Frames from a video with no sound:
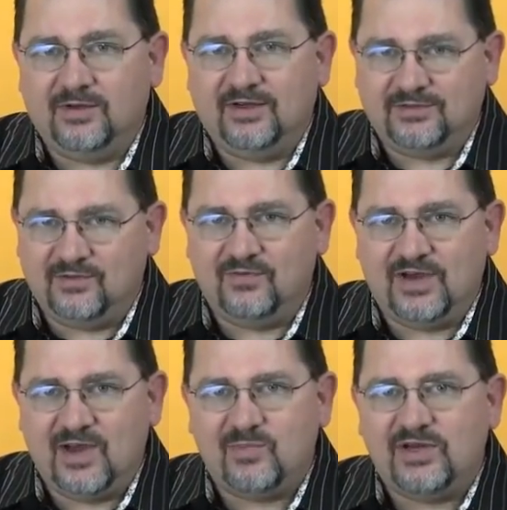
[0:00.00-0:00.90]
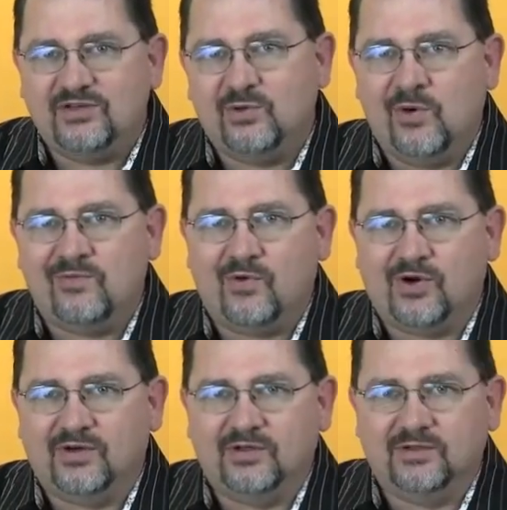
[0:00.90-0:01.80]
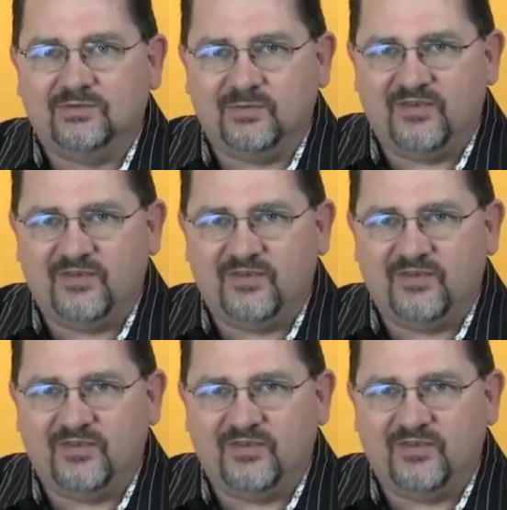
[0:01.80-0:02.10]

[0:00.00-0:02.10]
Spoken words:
It's the VIP204 from